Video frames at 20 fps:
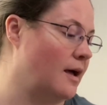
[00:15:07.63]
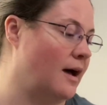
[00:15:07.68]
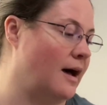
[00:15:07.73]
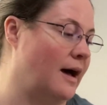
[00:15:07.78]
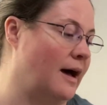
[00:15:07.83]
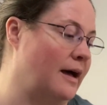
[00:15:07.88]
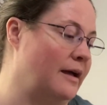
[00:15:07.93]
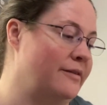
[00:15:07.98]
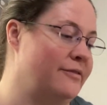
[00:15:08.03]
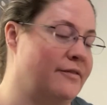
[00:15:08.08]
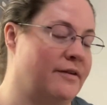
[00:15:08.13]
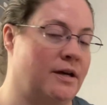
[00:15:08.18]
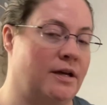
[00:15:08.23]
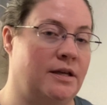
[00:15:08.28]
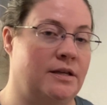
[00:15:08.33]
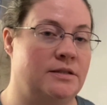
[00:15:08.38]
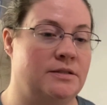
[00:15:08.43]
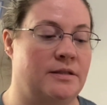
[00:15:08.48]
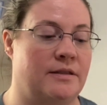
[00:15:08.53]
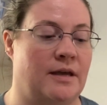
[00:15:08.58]
I
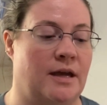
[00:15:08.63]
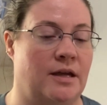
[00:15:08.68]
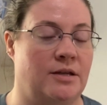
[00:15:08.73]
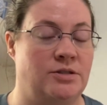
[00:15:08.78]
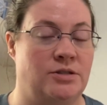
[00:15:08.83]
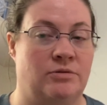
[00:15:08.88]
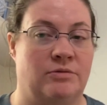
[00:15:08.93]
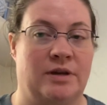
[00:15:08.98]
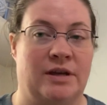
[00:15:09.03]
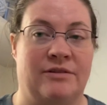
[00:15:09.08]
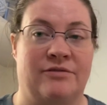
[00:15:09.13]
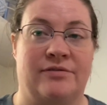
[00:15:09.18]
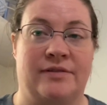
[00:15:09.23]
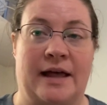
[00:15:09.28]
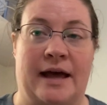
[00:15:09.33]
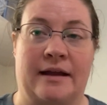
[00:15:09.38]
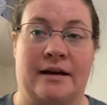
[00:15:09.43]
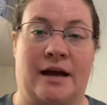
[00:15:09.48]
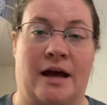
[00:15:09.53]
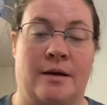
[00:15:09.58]
find that doing
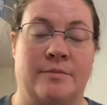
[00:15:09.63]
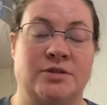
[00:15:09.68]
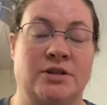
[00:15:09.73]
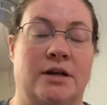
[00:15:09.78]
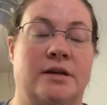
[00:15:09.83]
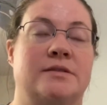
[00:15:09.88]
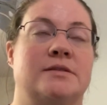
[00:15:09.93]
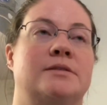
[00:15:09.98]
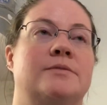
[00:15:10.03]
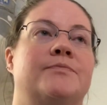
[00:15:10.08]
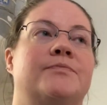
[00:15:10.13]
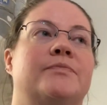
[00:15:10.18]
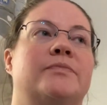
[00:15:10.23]
flat objects